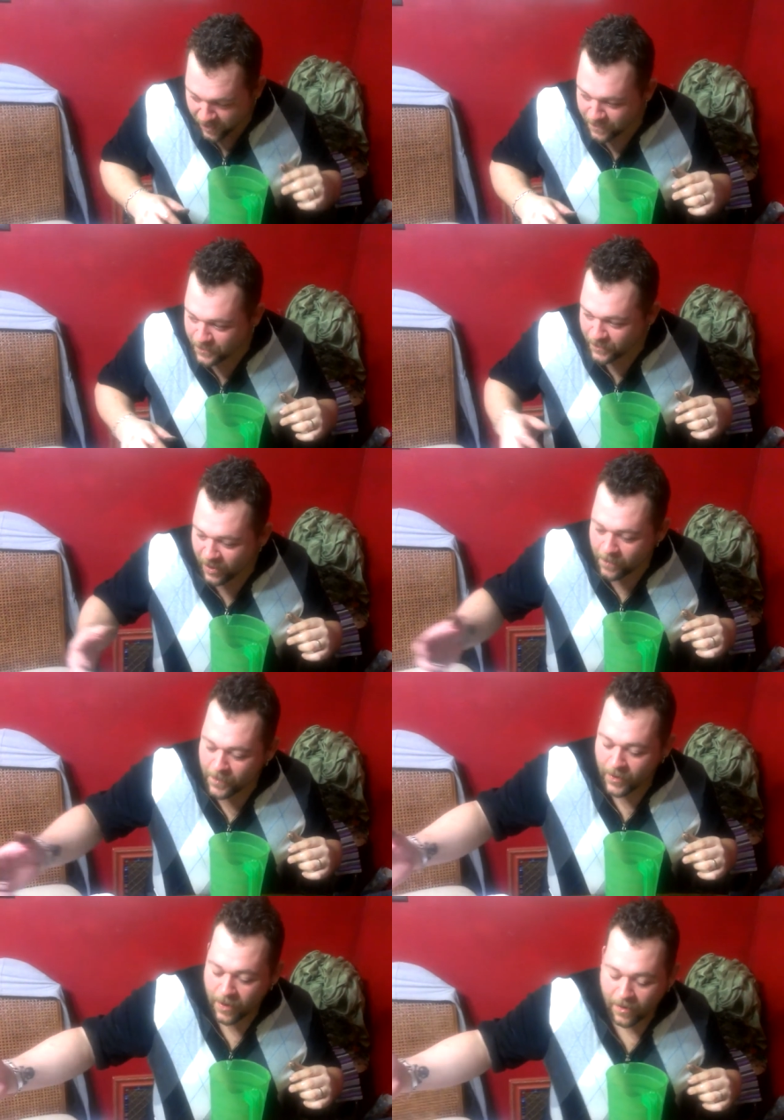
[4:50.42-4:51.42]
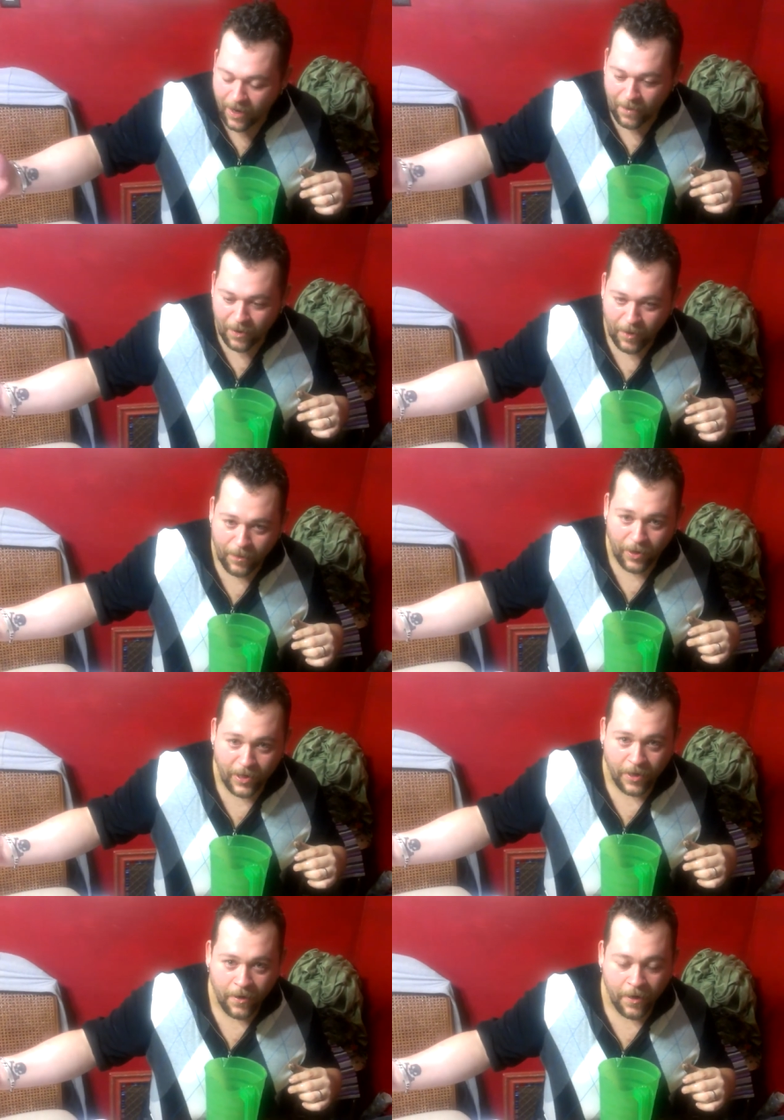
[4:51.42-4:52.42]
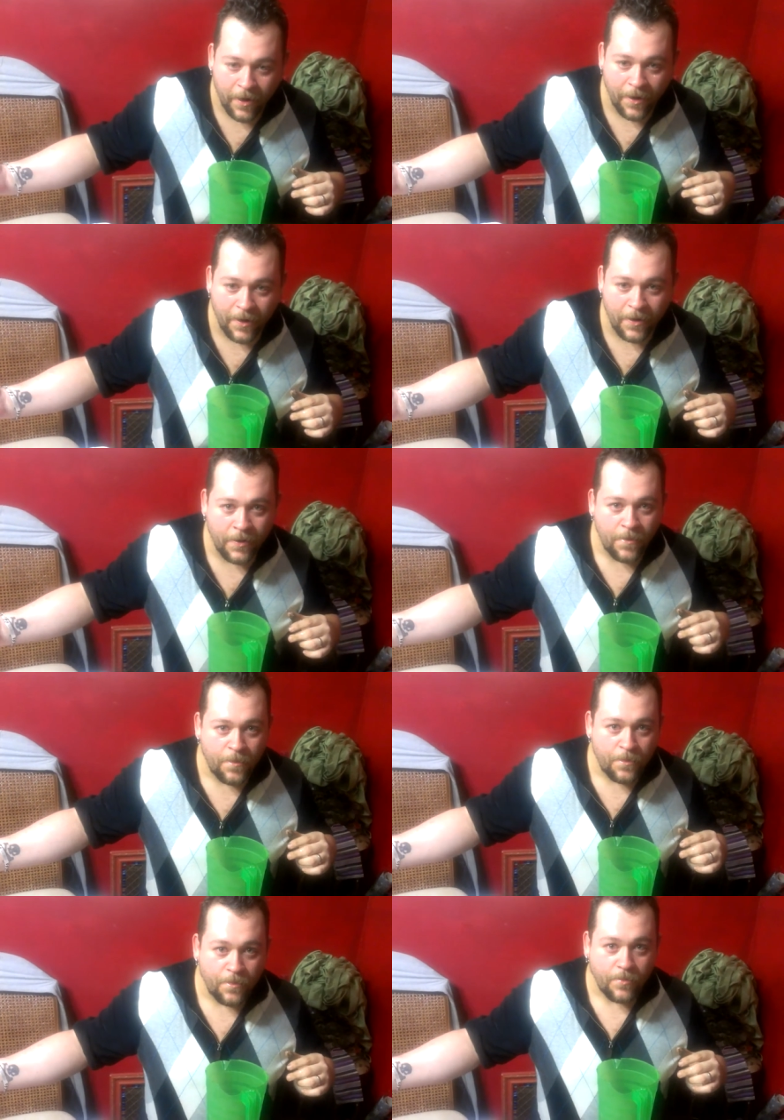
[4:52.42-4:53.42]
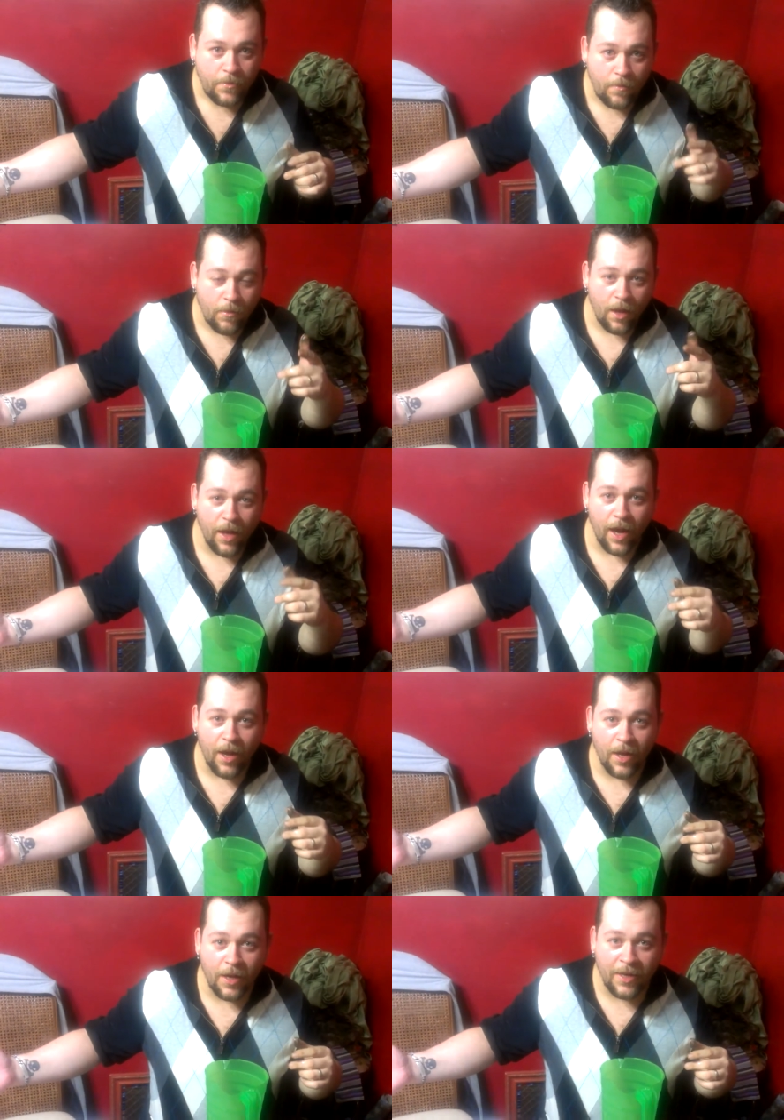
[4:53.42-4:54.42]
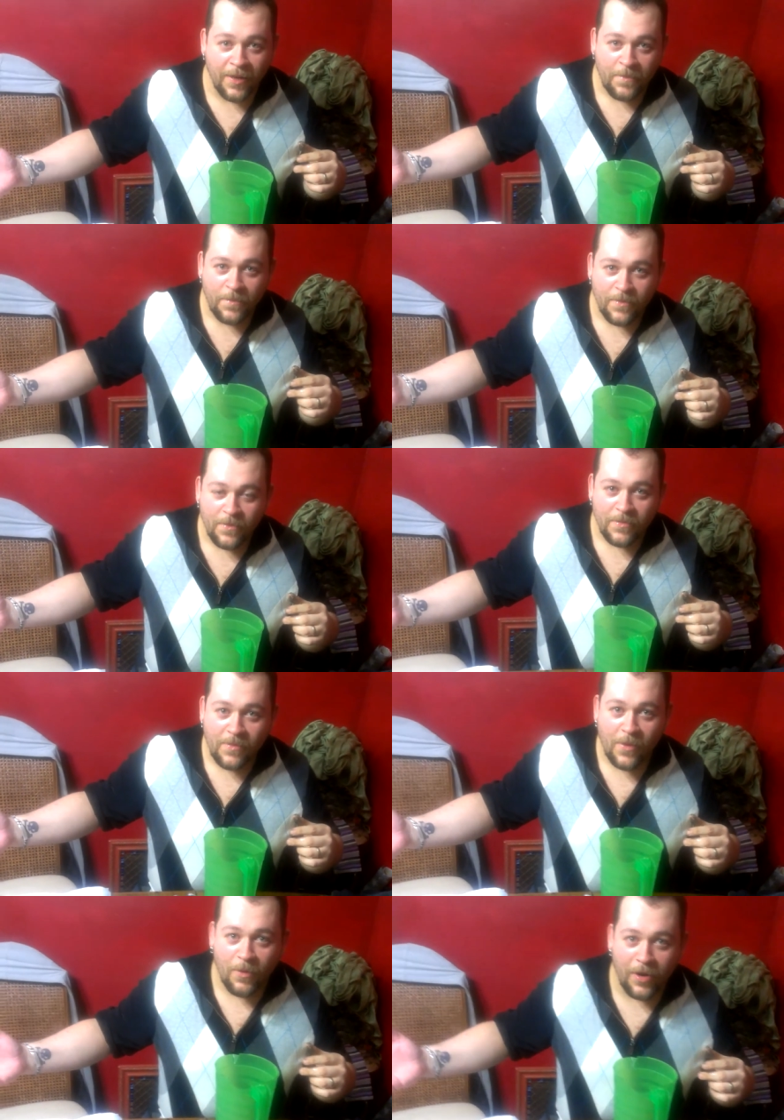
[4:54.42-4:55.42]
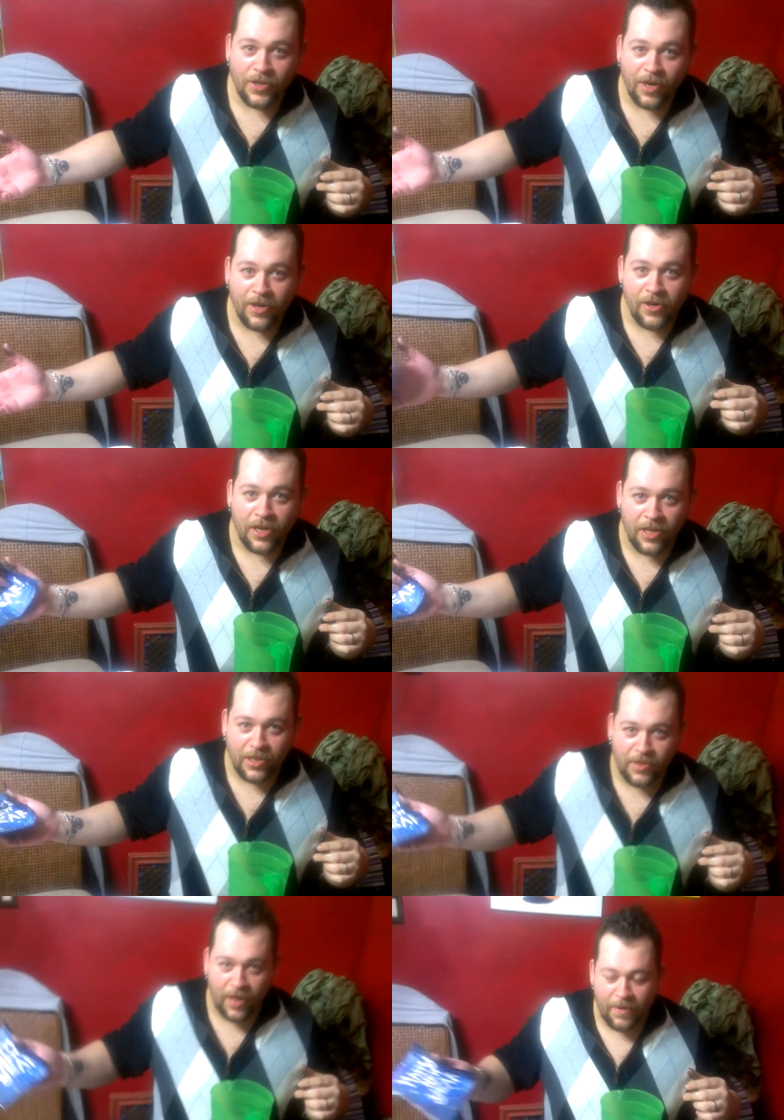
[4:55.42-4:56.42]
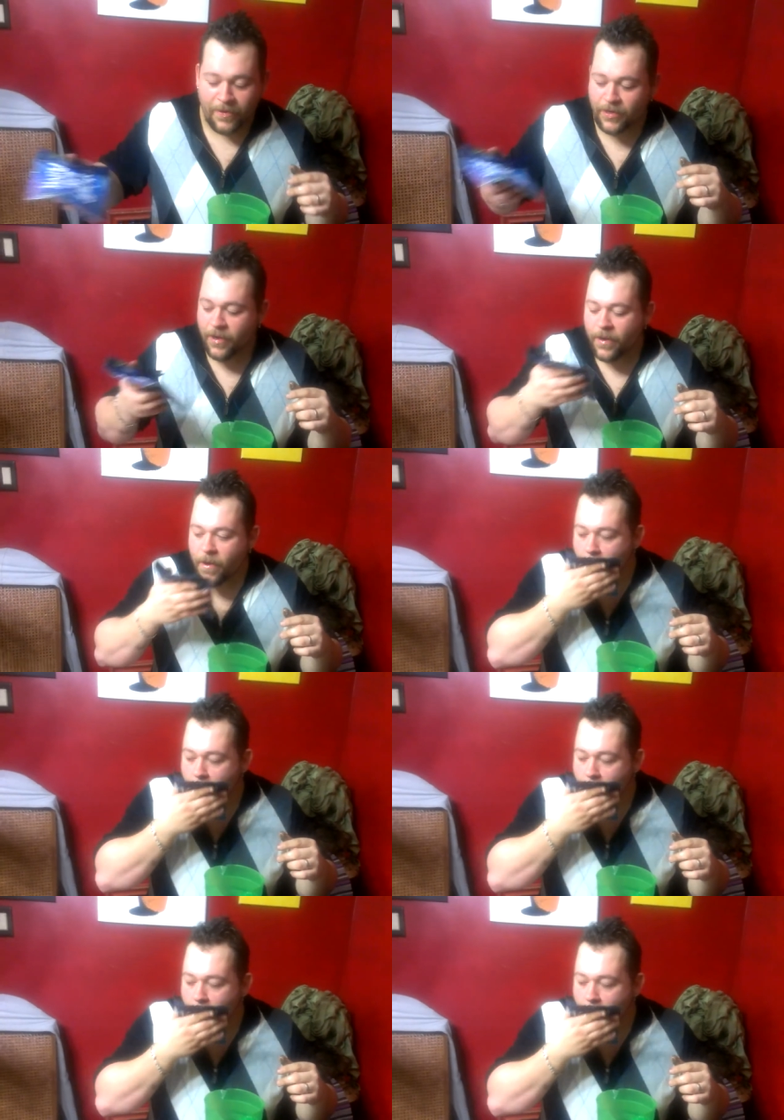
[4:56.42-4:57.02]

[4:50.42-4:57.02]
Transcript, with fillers: it. Yeah. That so maybe, maybe we'll cook it next. Yeah. He's crying. Yeah. He's crying. We're gonna try cooking these. Um, oh.